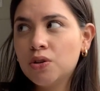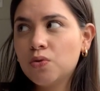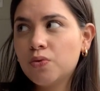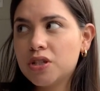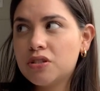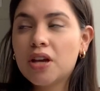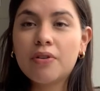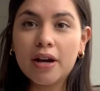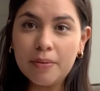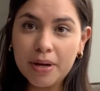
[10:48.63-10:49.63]
which they
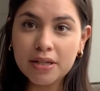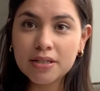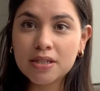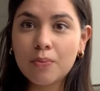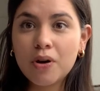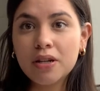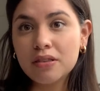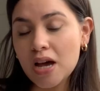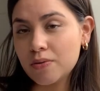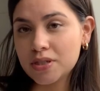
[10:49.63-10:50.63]
recommended someone, and
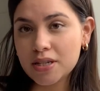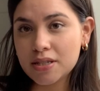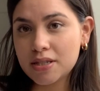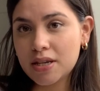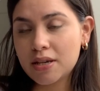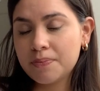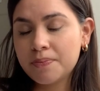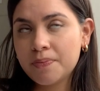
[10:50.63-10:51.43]
that was easy.